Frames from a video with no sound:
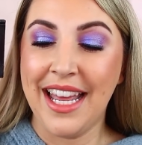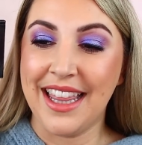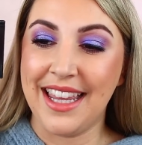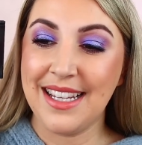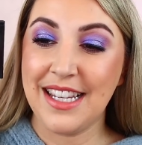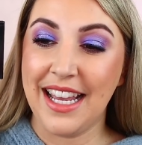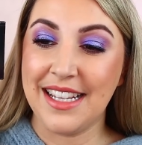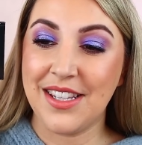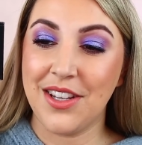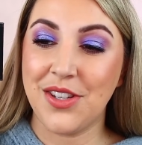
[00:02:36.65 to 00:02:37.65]
This
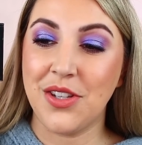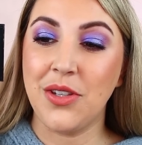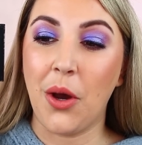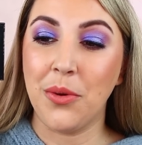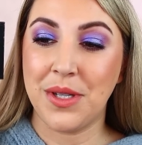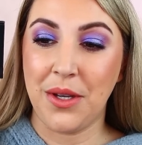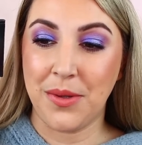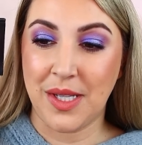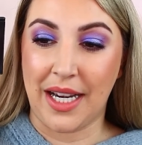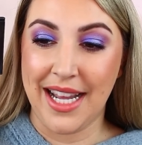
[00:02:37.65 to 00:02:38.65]
is so
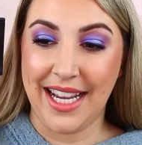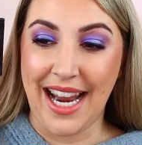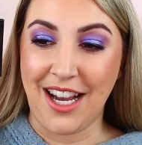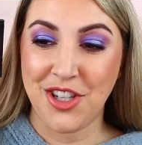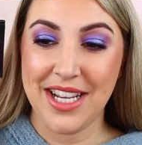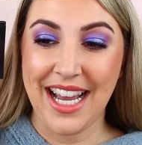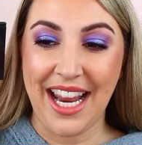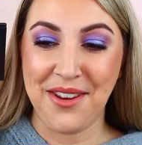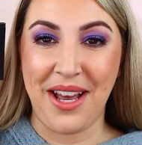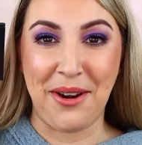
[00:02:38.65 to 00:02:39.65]
stunning and actually
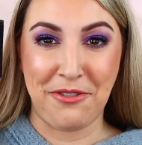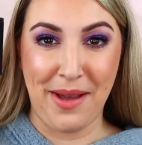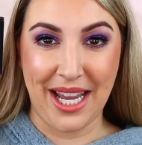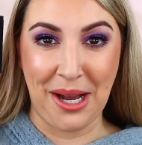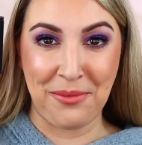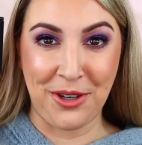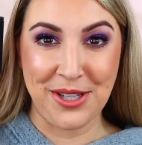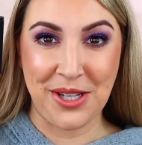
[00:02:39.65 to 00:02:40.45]
kind of out of my comfort